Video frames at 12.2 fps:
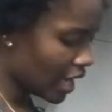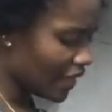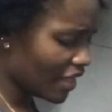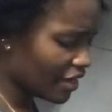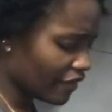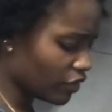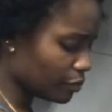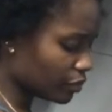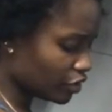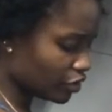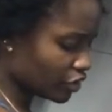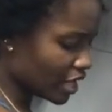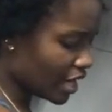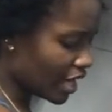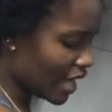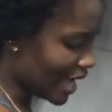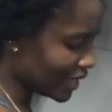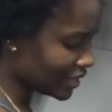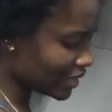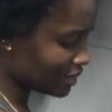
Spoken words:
And then you have to put sugar, and